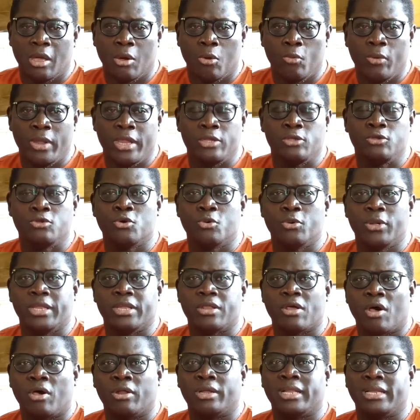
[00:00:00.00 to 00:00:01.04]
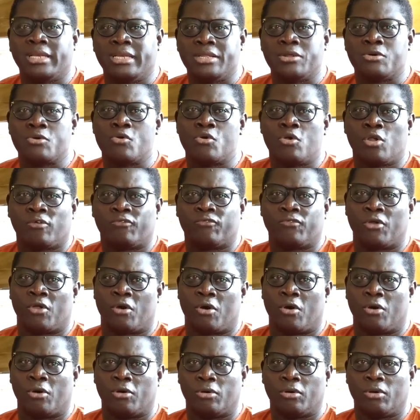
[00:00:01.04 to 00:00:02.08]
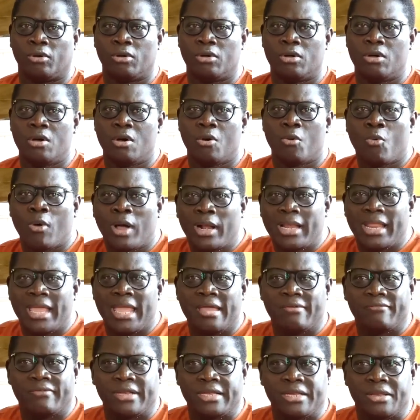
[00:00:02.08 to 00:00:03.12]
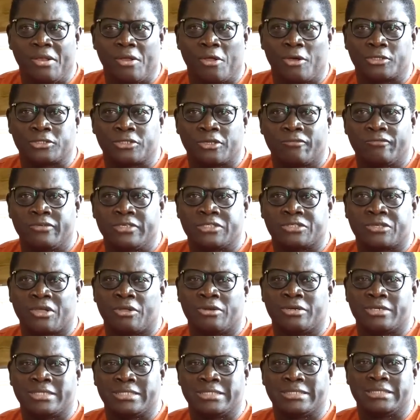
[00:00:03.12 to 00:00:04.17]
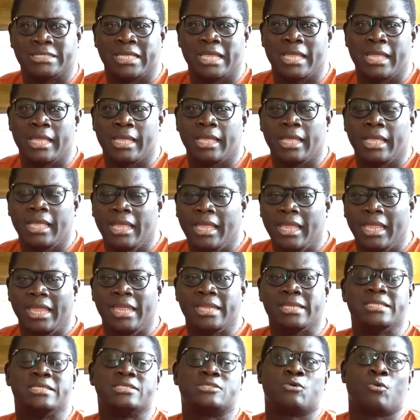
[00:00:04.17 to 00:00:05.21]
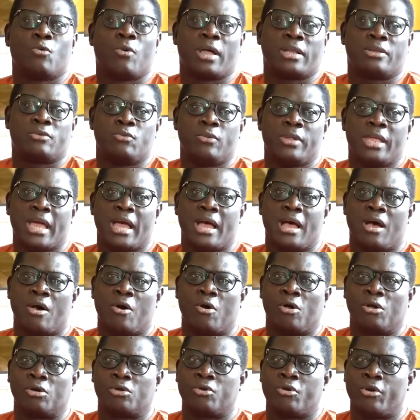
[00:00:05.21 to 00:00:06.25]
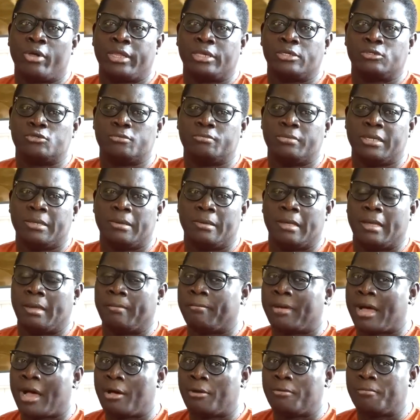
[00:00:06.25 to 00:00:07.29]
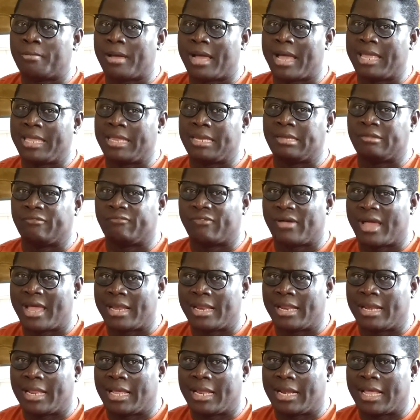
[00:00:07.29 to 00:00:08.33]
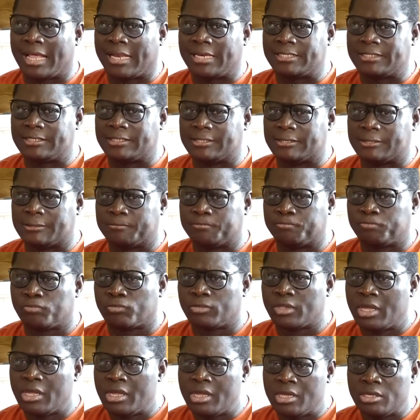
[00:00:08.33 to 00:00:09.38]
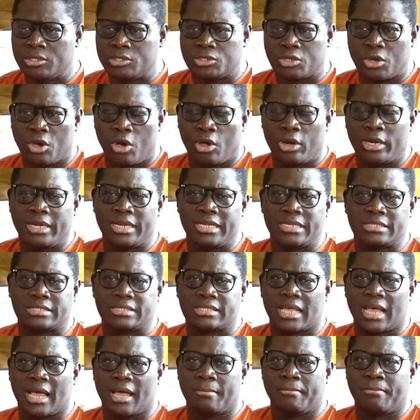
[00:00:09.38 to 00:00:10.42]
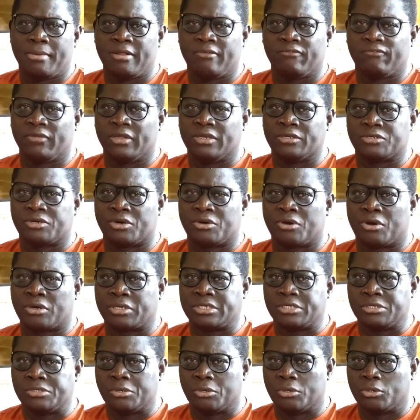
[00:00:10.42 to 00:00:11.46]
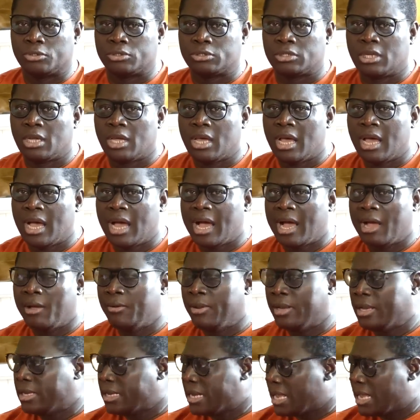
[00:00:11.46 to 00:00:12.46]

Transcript: we do it under the rule of law. Mm-hmm. Whatever the laws of this country say, it is what we are all going to be bound by in the final analysis. So on this brief introductory note, I will